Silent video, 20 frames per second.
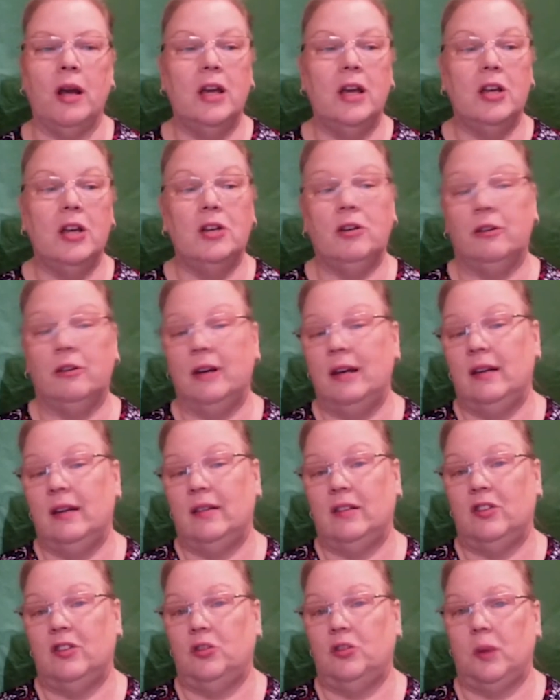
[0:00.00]
you're in a
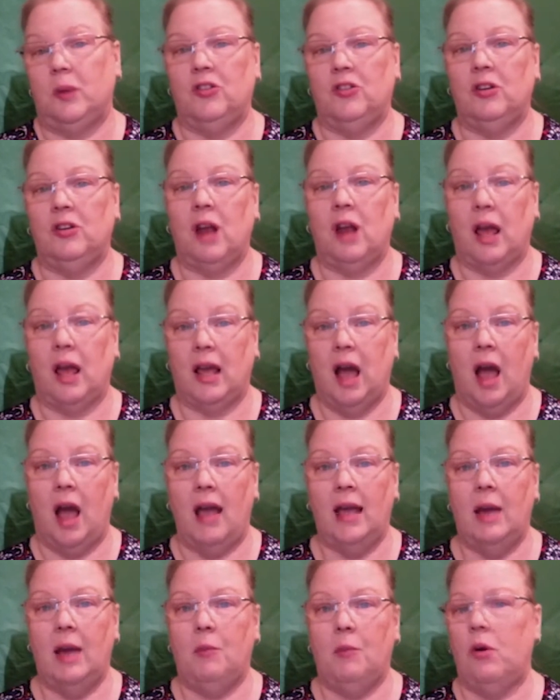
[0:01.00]
situation like I
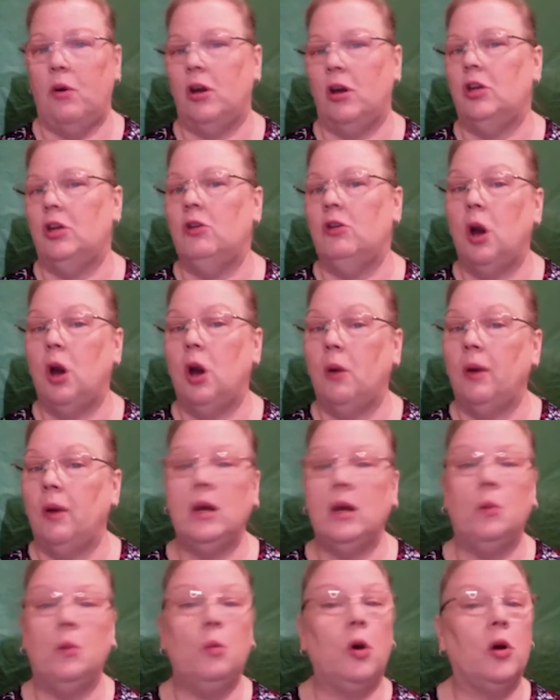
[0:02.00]
am where you go in
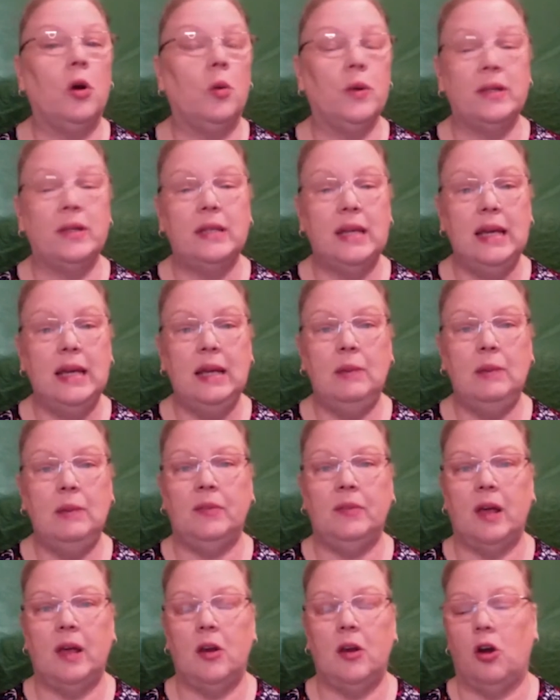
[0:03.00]
and work with
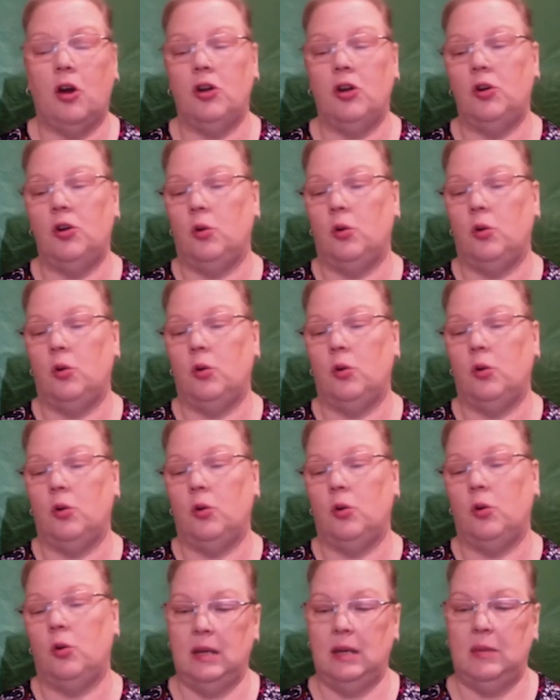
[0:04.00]
teams that aren't your
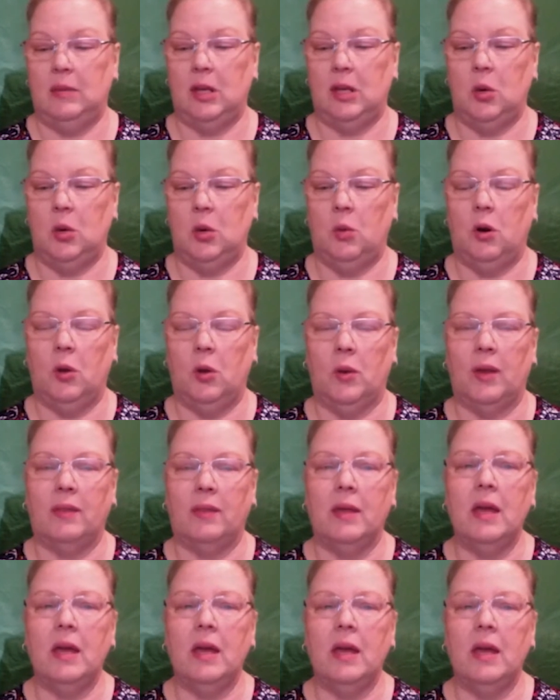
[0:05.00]
regular team that you work with,
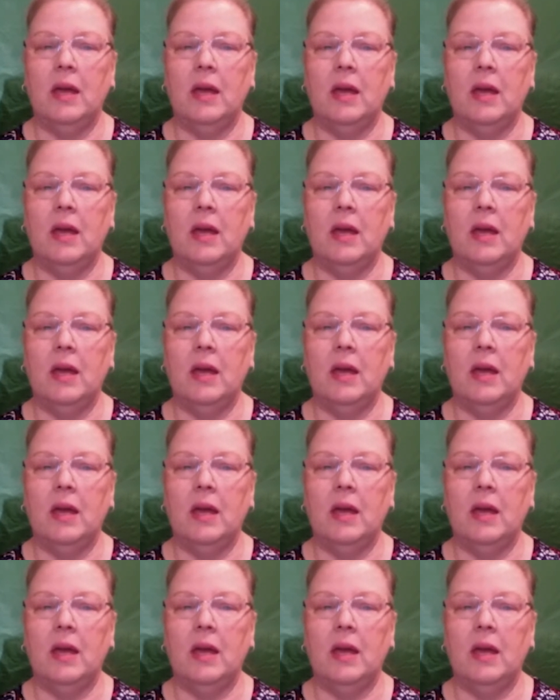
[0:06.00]
you have to remember that